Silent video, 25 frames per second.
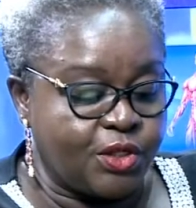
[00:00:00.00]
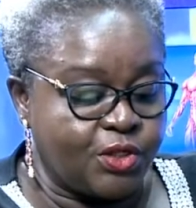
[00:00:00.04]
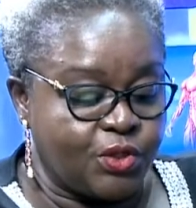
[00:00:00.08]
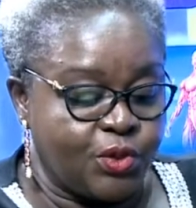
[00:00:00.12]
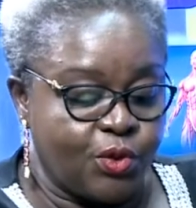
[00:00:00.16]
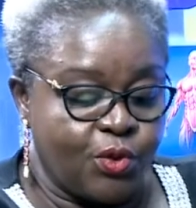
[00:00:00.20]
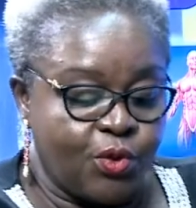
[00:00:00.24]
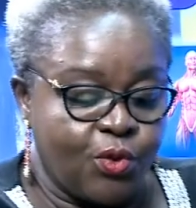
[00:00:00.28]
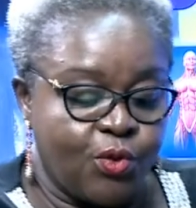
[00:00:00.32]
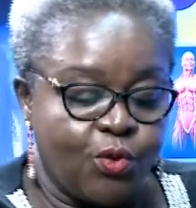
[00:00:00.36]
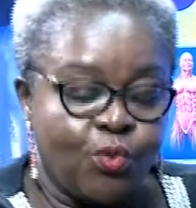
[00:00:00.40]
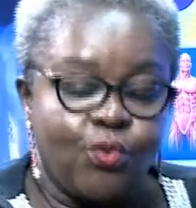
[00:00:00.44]

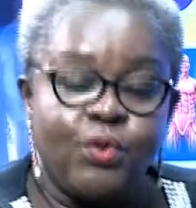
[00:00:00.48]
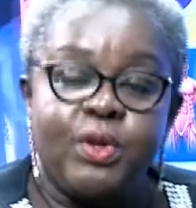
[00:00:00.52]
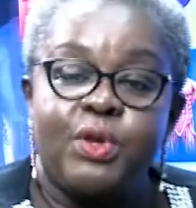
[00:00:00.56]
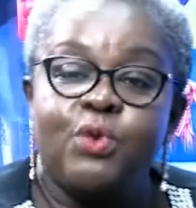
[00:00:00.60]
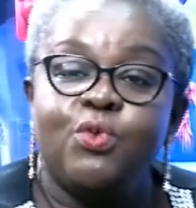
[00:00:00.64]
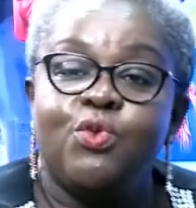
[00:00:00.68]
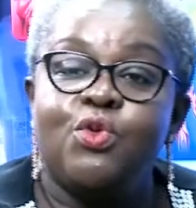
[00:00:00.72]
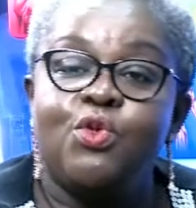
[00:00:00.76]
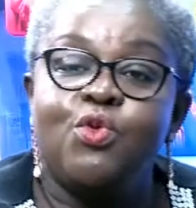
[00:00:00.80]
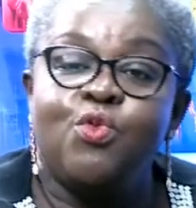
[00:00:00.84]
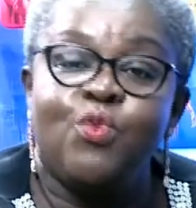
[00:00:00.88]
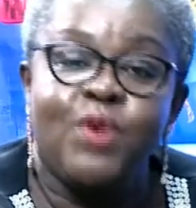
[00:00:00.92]
So
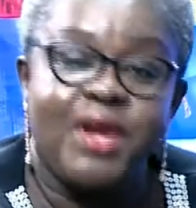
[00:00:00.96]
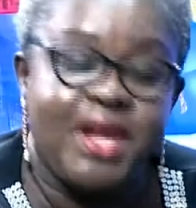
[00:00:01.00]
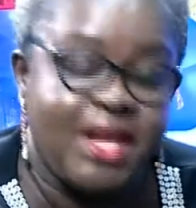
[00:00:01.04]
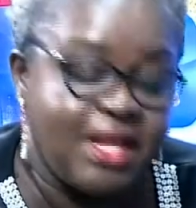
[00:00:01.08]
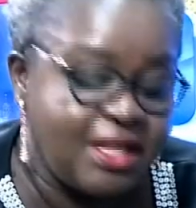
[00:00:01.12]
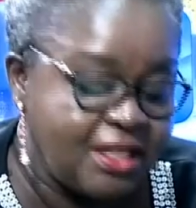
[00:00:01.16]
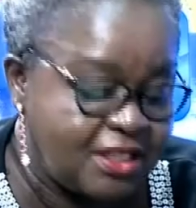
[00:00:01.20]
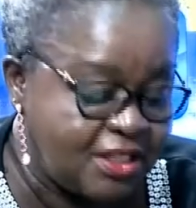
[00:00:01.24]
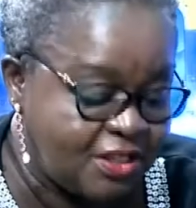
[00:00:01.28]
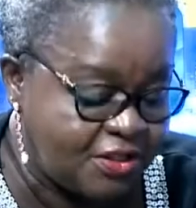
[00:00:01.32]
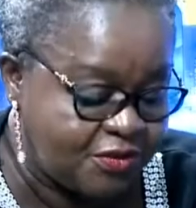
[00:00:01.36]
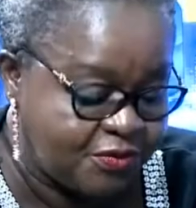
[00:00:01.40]
we will
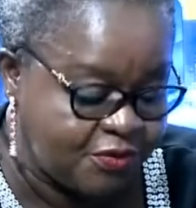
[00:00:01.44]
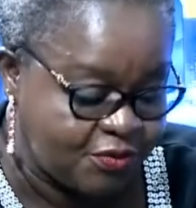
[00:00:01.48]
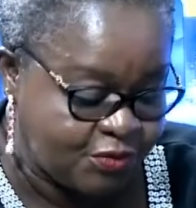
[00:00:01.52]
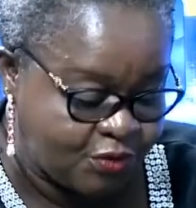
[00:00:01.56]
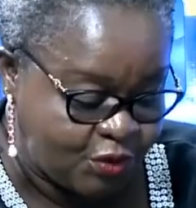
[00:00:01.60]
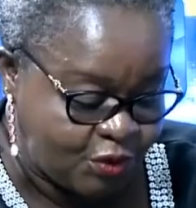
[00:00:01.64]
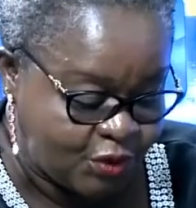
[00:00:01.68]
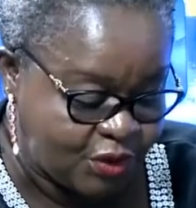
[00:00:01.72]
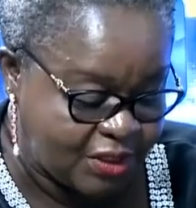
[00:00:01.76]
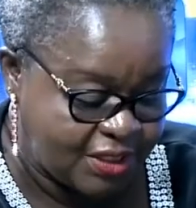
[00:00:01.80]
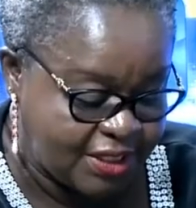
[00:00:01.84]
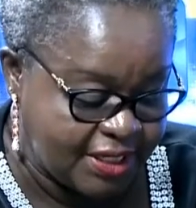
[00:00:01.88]
wait
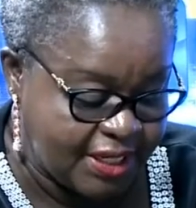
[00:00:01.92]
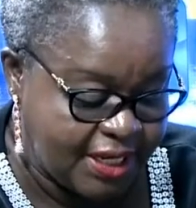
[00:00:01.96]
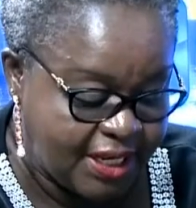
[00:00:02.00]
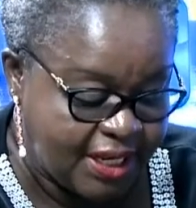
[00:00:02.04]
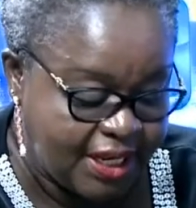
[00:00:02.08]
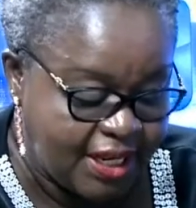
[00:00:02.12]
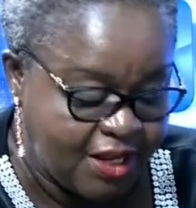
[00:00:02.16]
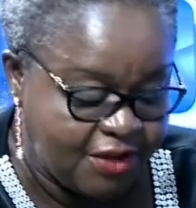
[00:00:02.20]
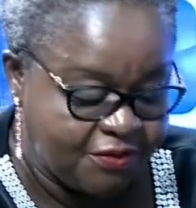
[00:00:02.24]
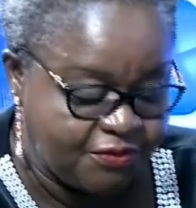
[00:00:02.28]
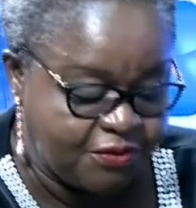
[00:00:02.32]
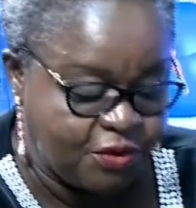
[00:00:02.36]
to
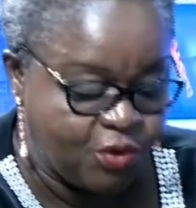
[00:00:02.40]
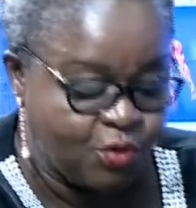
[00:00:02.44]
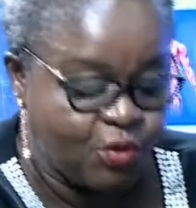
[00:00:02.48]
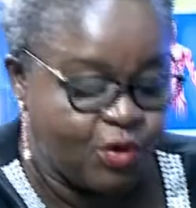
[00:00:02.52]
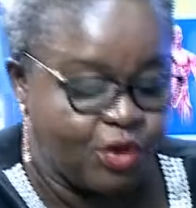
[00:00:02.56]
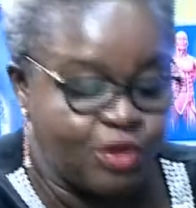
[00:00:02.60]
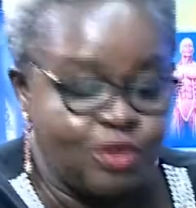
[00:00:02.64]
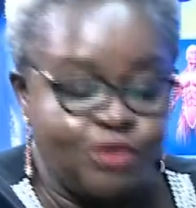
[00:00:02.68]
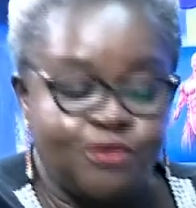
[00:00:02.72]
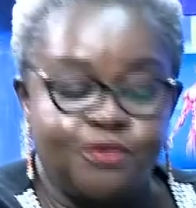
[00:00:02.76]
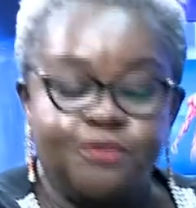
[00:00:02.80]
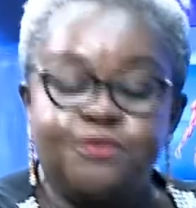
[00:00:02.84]
see if you
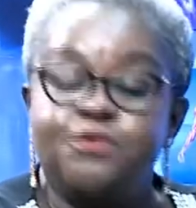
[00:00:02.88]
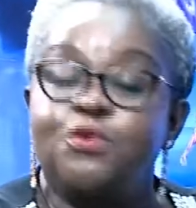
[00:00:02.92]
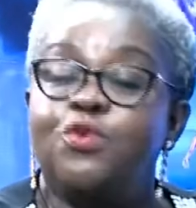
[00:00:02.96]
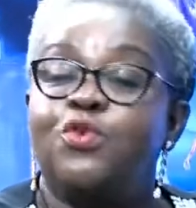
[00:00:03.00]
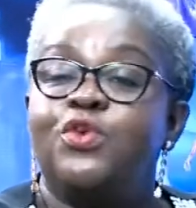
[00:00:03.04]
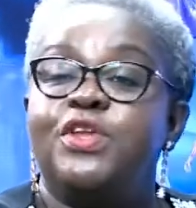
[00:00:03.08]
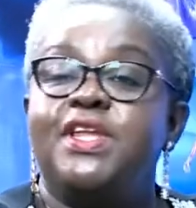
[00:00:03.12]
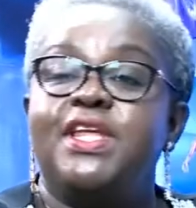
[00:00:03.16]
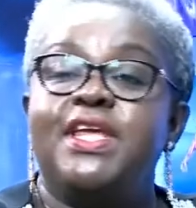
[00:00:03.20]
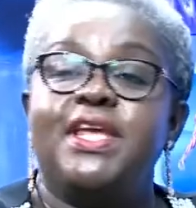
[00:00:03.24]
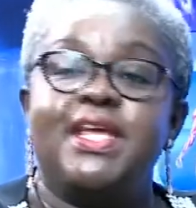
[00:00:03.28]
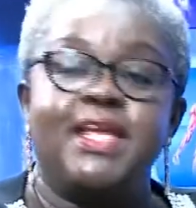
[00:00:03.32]
want to
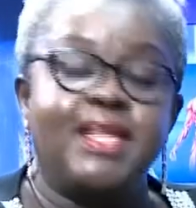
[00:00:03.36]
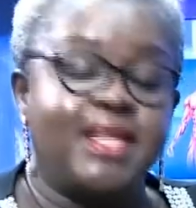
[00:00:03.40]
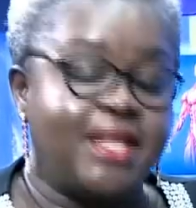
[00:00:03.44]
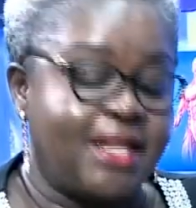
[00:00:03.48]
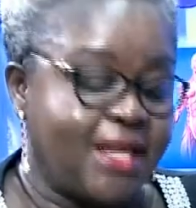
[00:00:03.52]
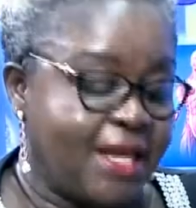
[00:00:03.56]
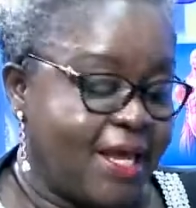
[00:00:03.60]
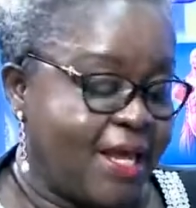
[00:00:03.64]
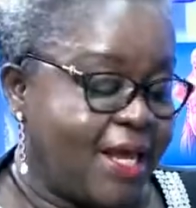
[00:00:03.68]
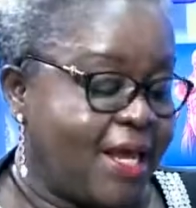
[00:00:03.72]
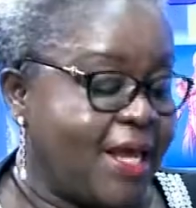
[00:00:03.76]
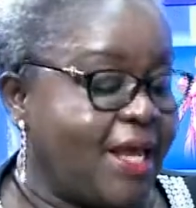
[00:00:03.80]
phone
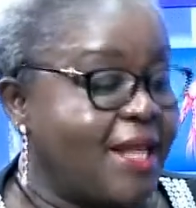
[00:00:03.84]
in,